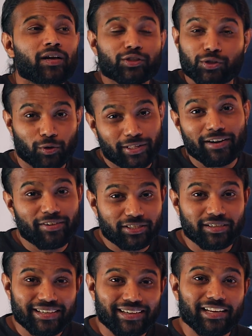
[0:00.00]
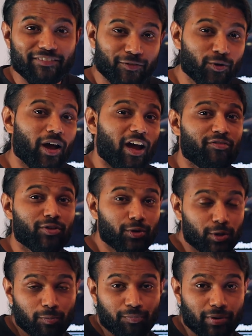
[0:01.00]
So there was a deal. If you have
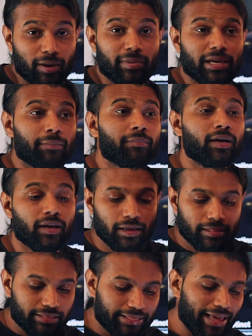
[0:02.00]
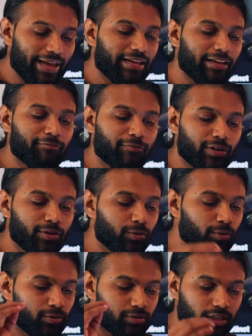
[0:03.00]
YouTube Premium, they give
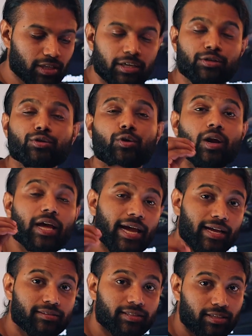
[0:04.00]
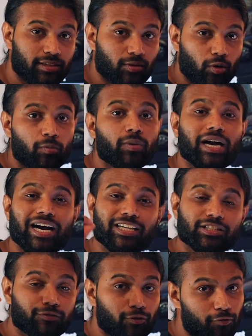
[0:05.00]
you the controller and the
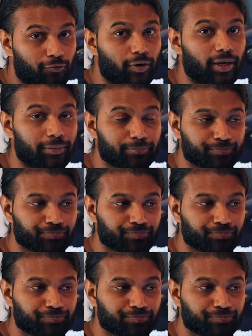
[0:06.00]
Chromecast for free.